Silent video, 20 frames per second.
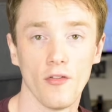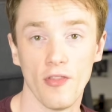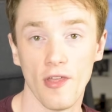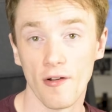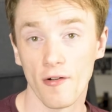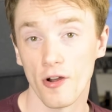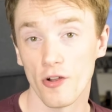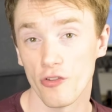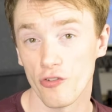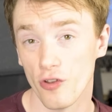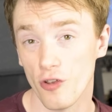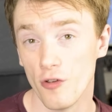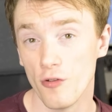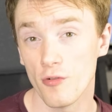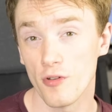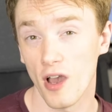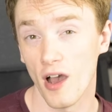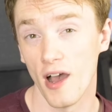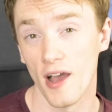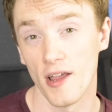There are 2
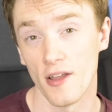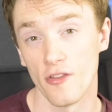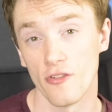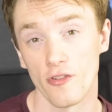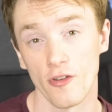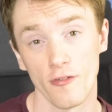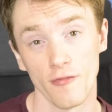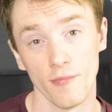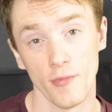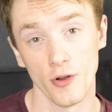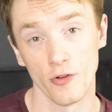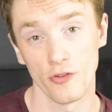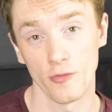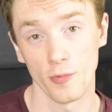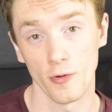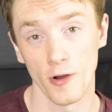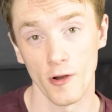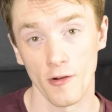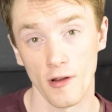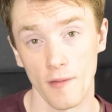kinds of motor
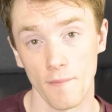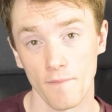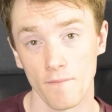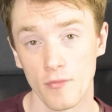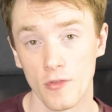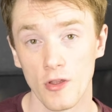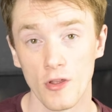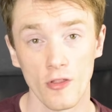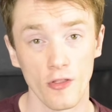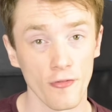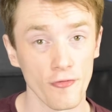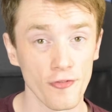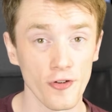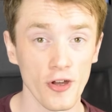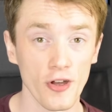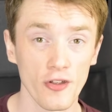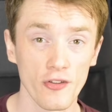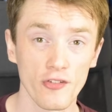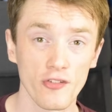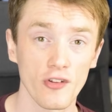program. The
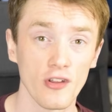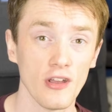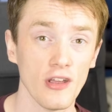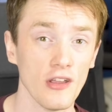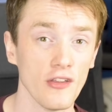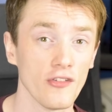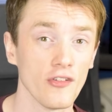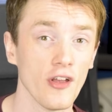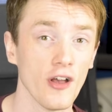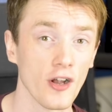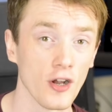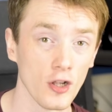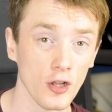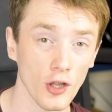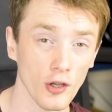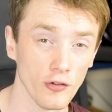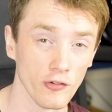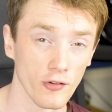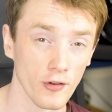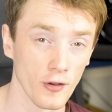first is a
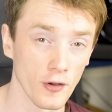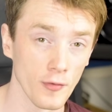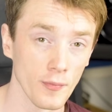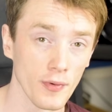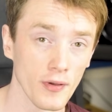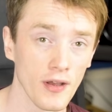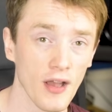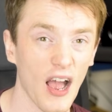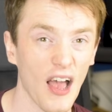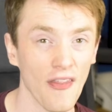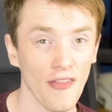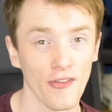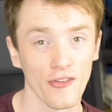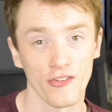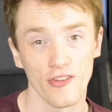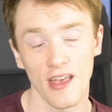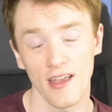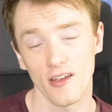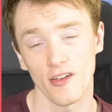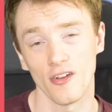closed loop, and the
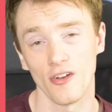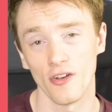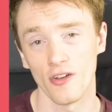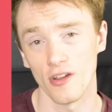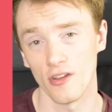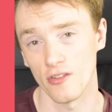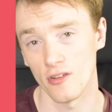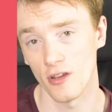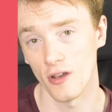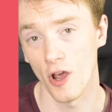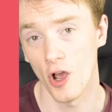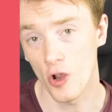second is an